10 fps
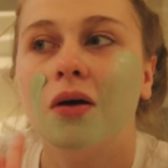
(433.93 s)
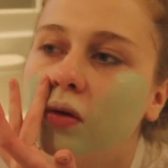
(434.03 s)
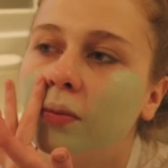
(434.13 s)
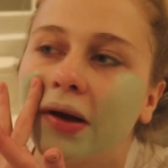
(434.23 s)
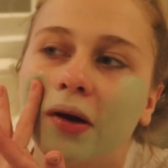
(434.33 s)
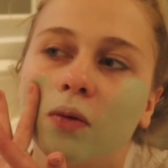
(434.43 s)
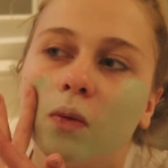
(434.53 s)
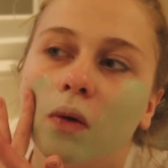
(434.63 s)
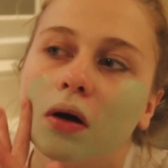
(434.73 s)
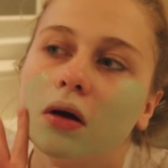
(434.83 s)
You better
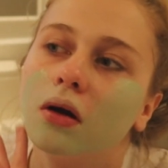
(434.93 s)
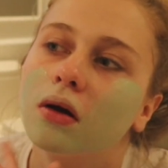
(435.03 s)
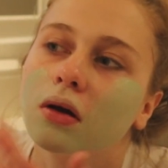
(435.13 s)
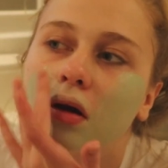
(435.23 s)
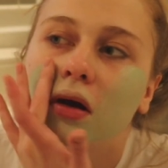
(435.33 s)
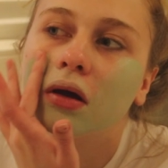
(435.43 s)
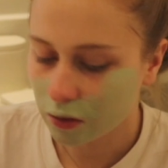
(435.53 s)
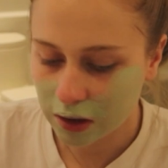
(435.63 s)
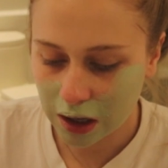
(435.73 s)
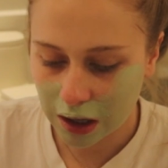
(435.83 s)
work.
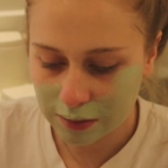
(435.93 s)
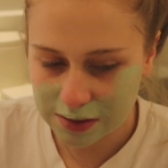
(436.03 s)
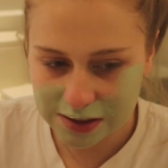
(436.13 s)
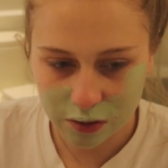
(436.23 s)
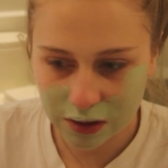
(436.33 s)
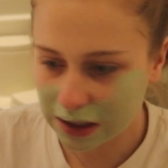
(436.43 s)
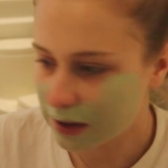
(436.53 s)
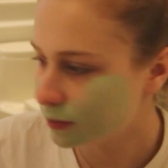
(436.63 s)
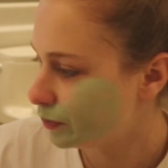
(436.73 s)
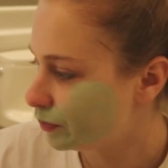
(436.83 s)
Okay, Miss Green.